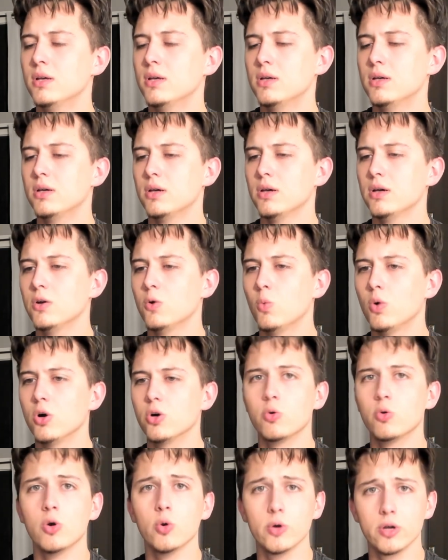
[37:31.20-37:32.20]
while
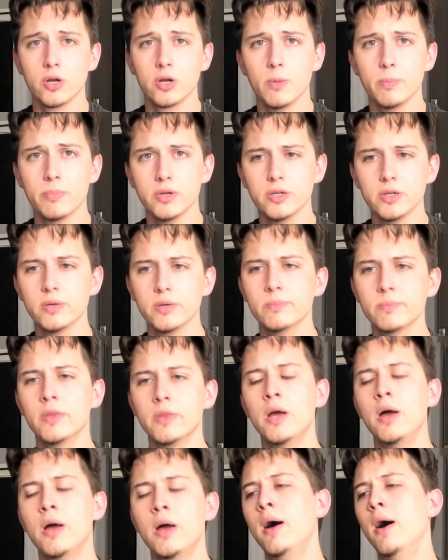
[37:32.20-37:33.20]
growing up in it.
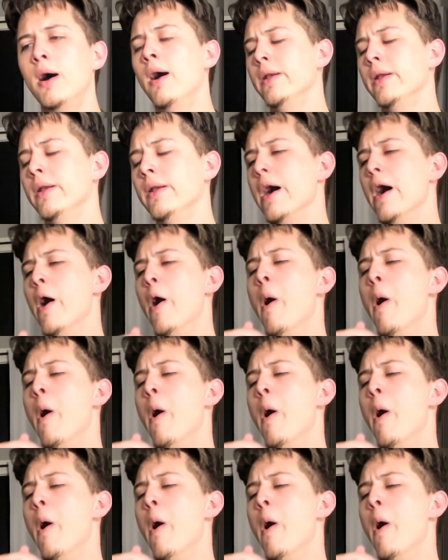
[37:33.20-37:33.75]
Now,